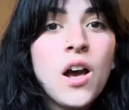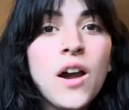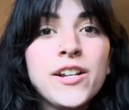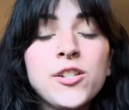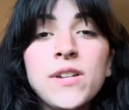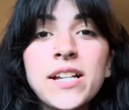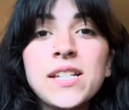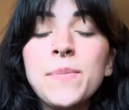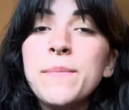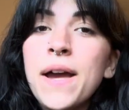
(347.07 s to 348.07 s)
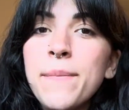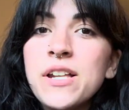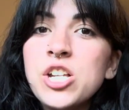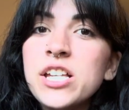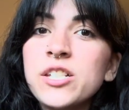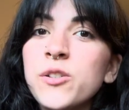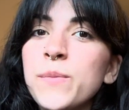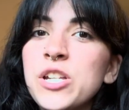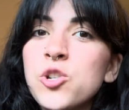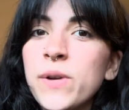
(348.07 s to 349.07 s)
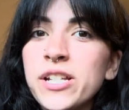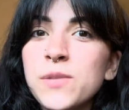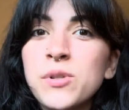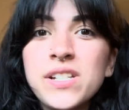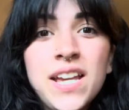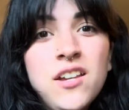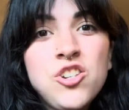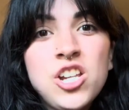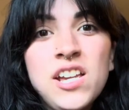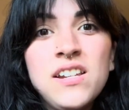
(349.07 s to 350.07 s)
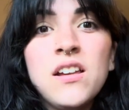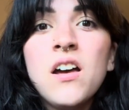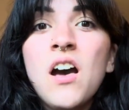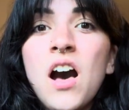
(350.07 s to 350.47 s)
All right, so next up in my budget is going to be transportation.